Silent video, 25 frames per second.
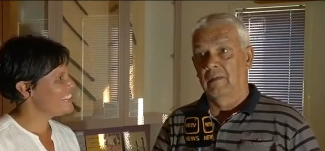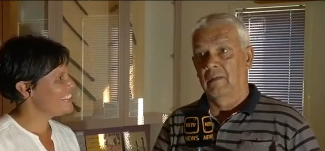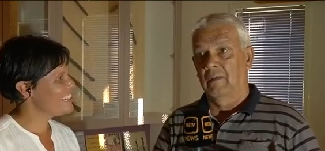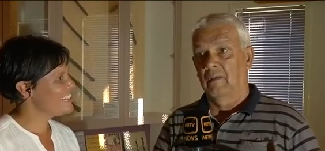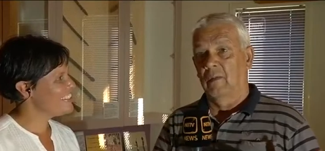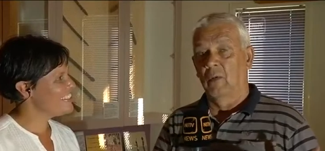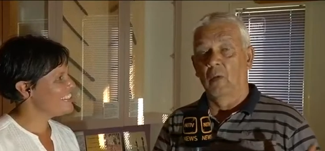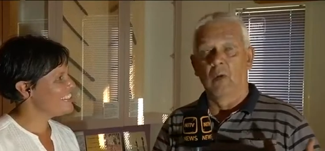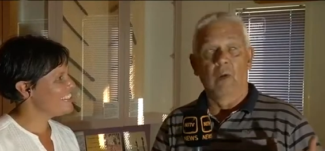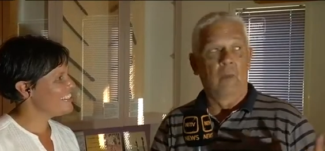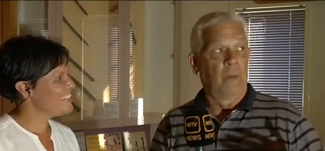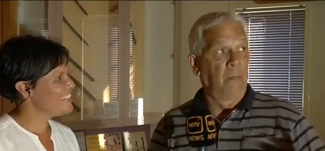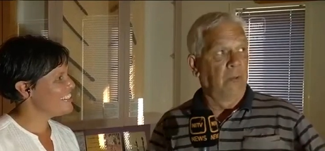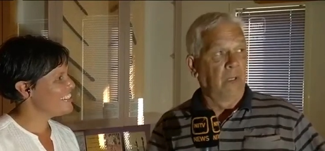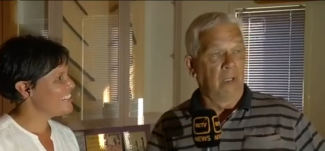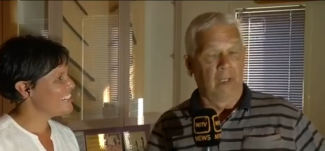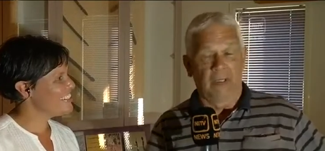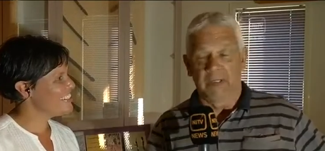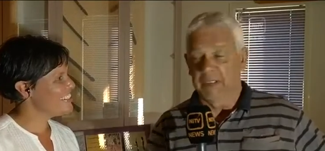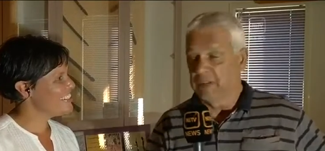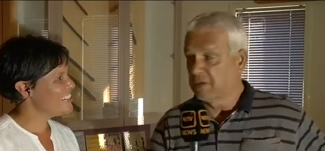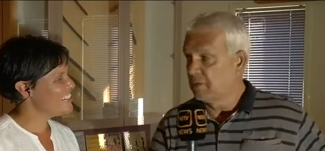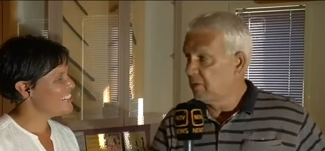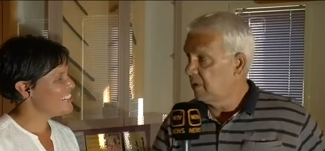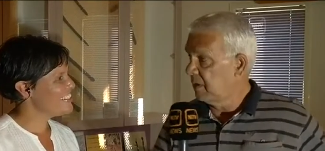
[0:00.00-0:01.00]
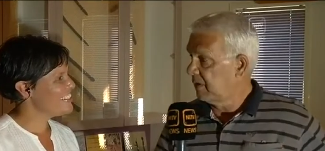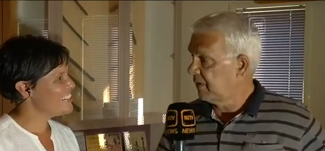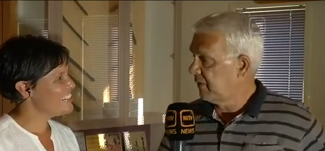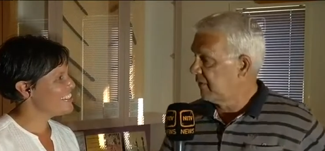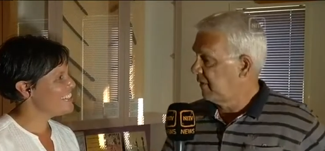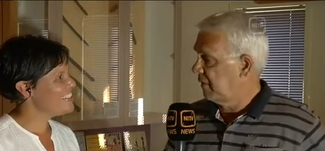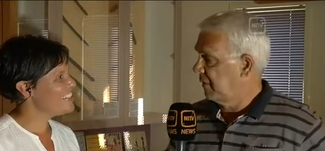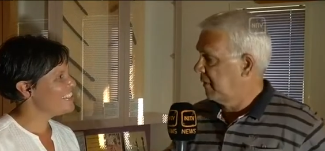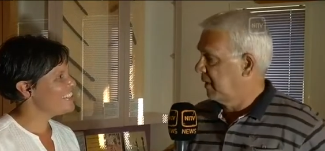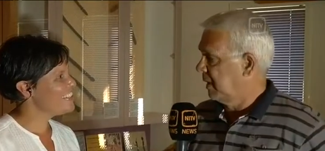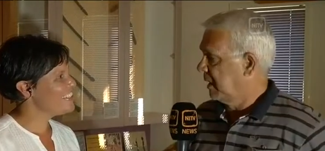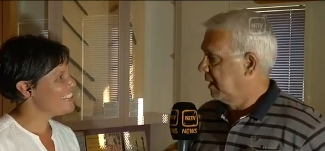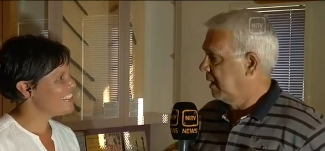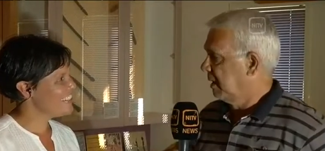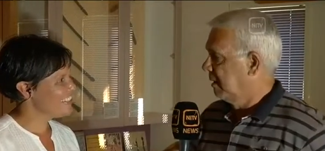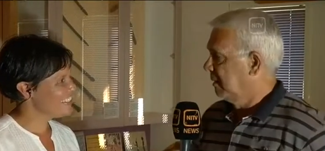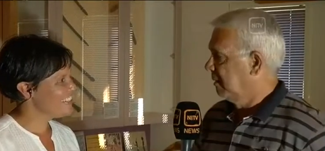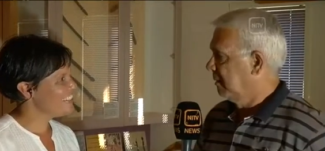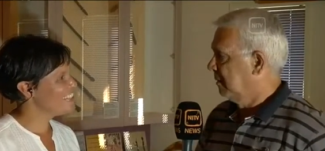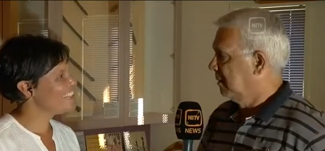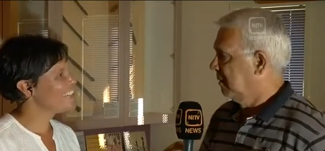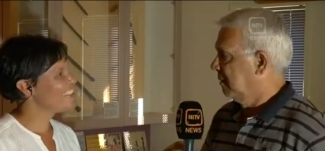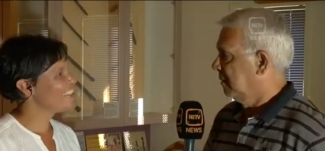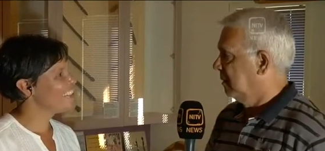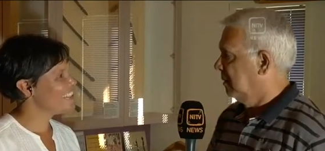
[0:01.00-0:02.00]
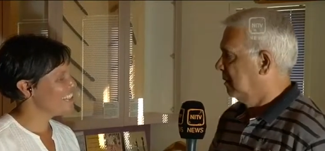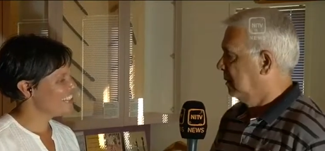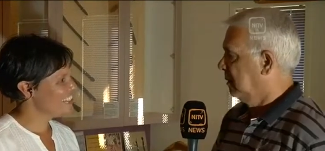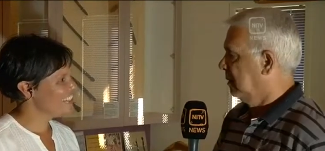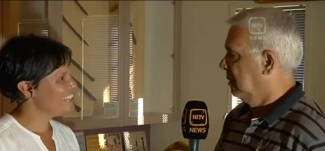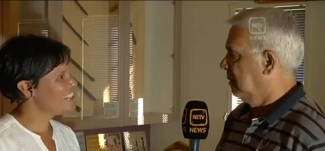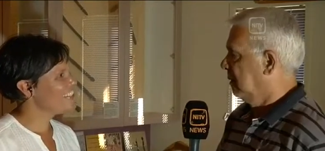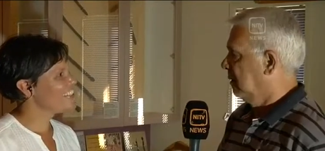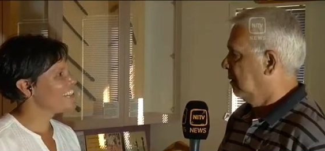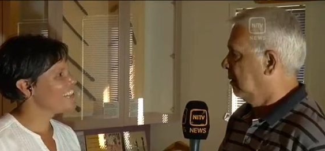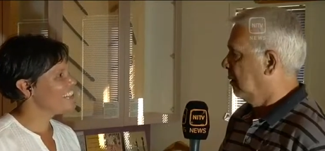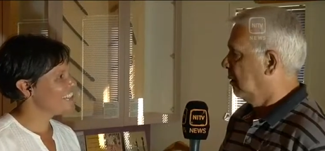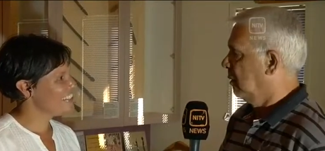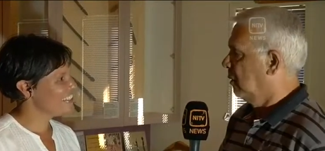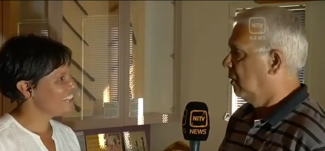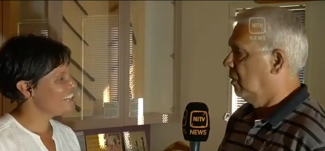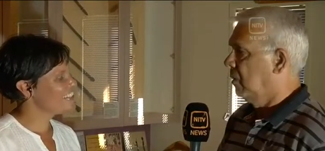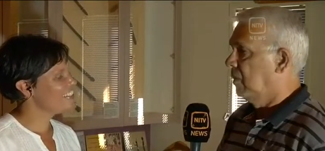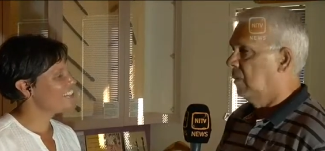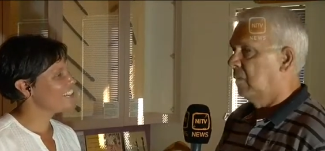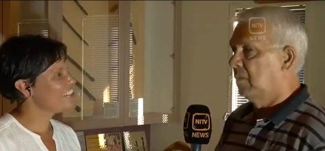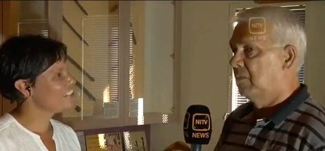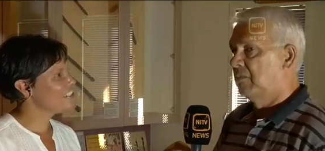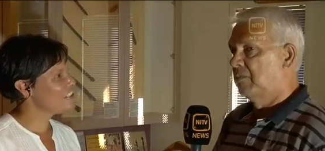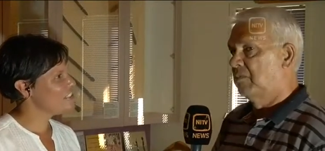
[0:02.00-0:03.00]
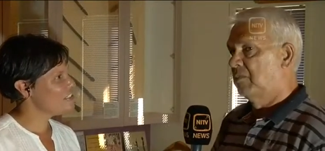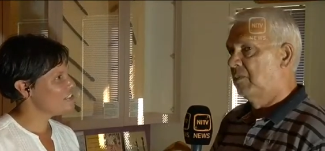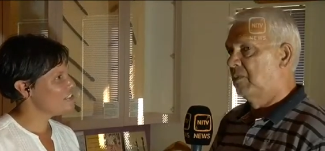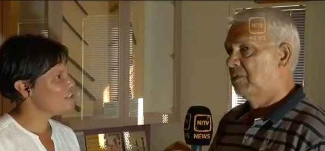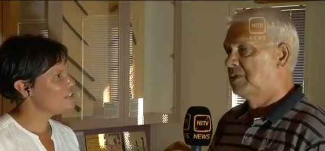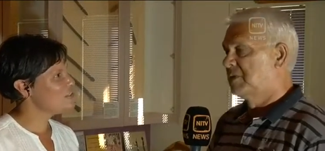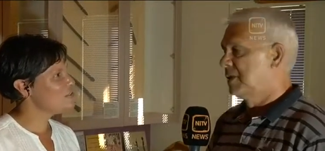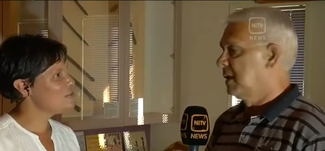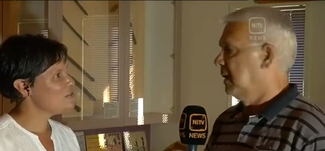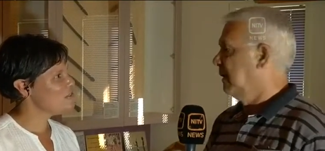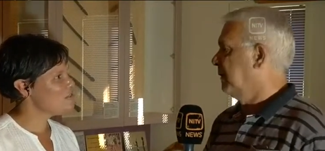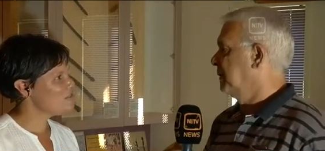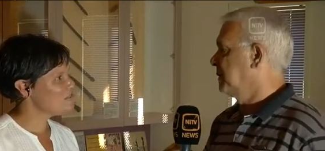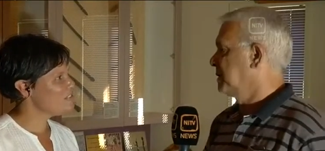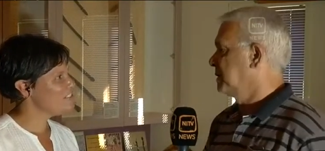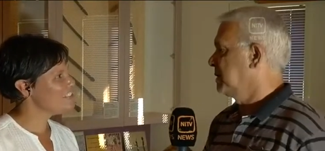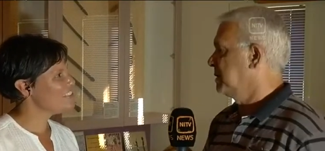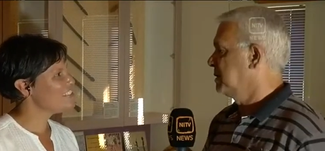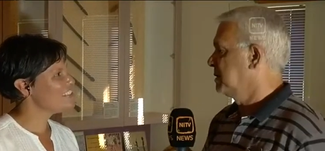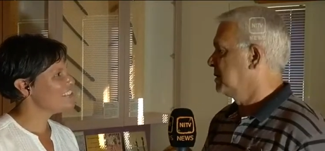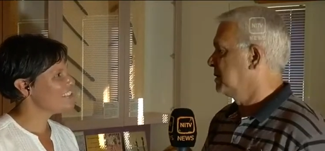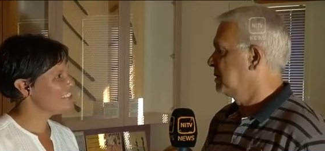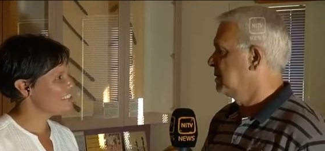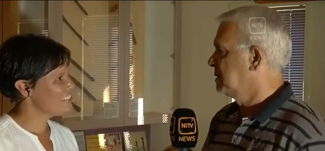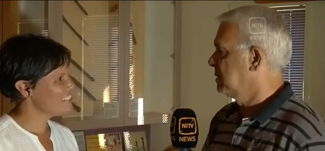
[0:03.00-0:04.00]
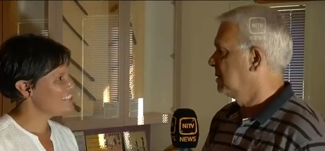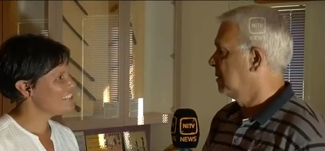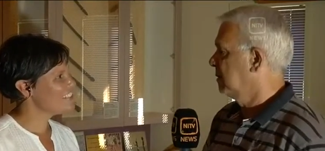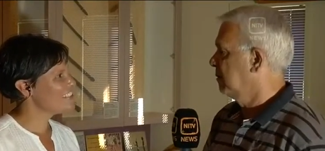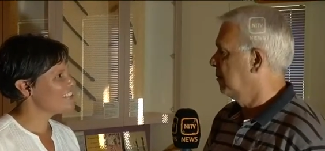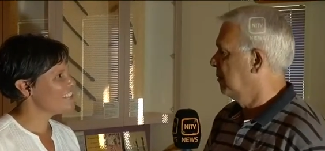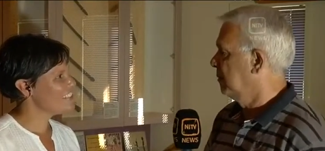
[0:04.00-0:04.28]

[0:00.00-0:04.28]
Speaker 1: all buildings right through here, all services,